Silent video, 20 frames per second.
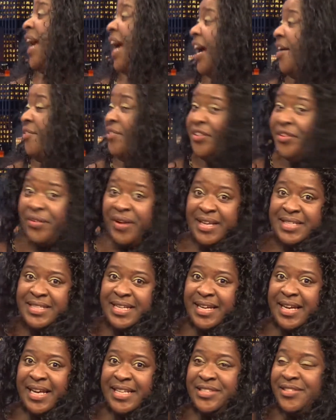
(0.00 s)
having you as
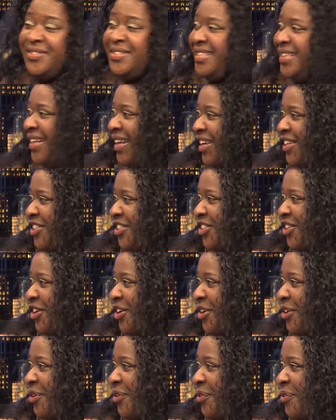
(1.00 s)
a guest on today's
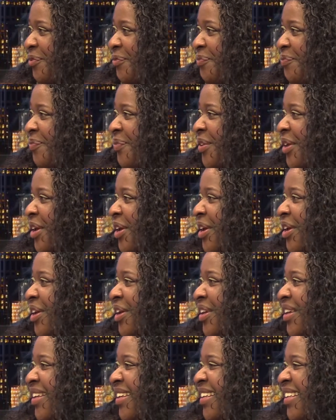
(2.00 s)
show. Thank you
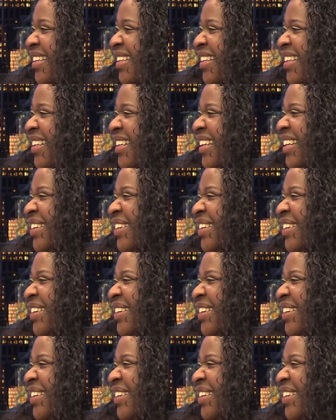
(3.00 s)
for having me.